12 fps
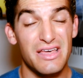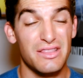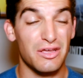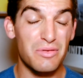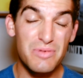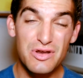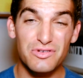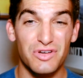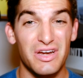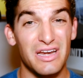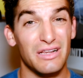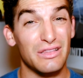the computers are
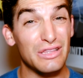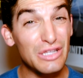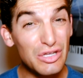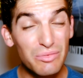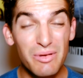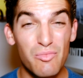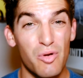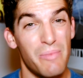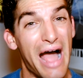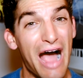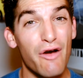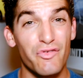getting a little bit more
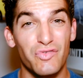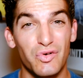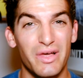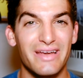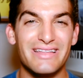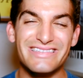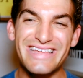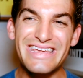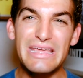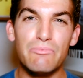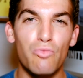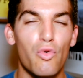powerful and it's
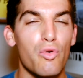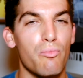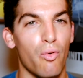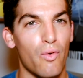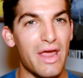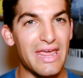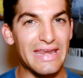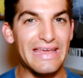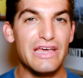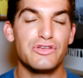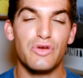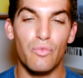taking more brain
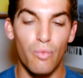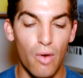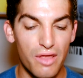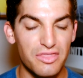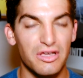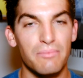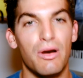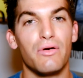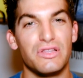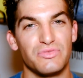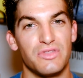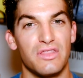to run the
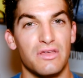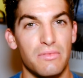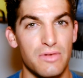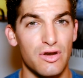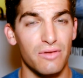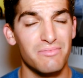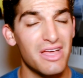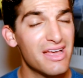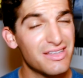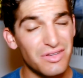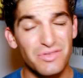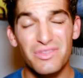components within the computer.
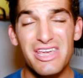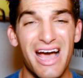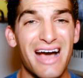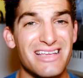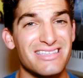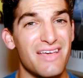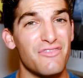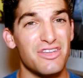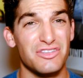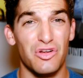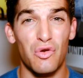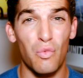So that's why the i7
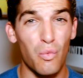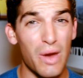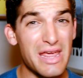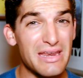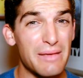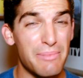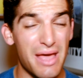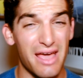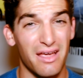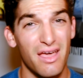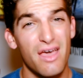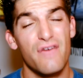is a great
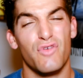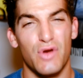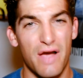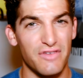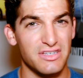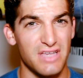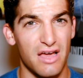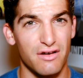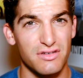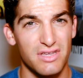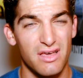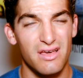pick for graphic
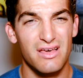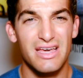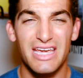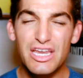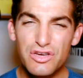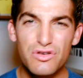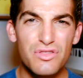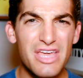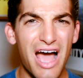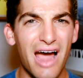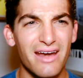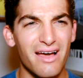designers. Can you do the
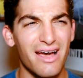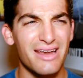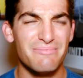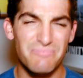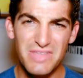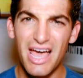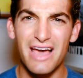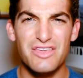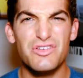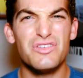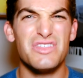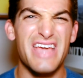i9? Yeah, you
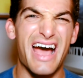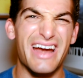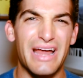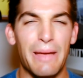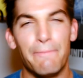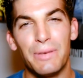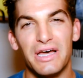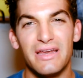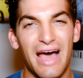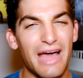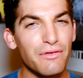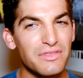can do the i9,
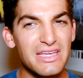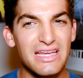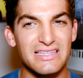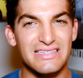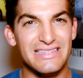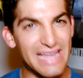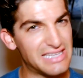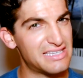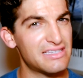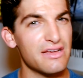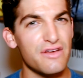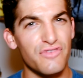but I don't think it's
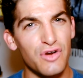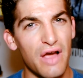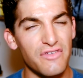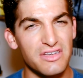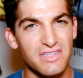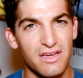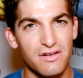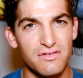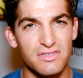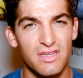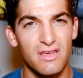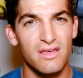necessary for graphic
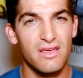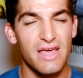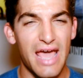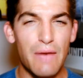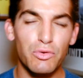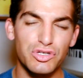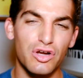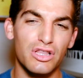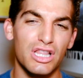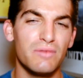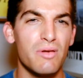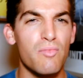designers. And we'll talk a
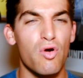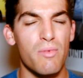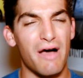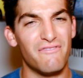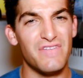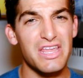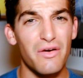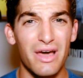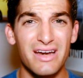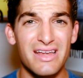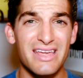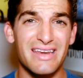little bit more about video
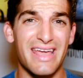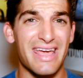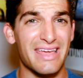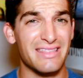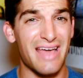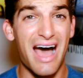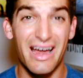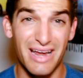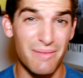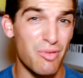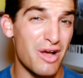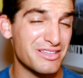editing and
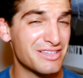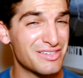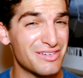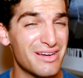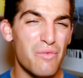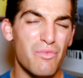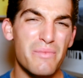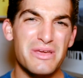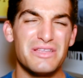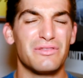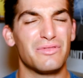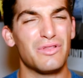i9 processor when
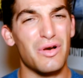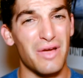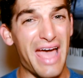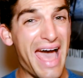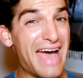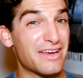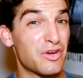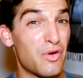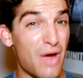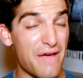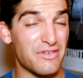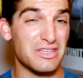we look at
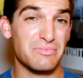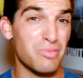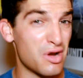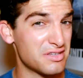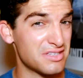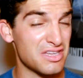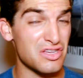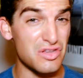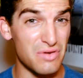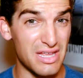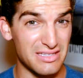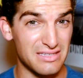graphics processing
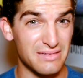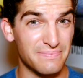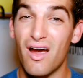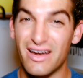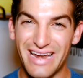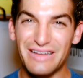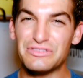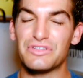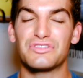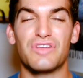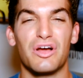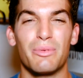units. All right, next
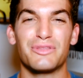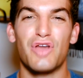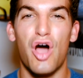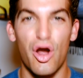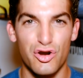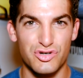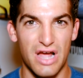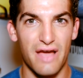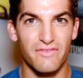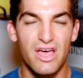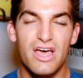let's talk about the hard drive.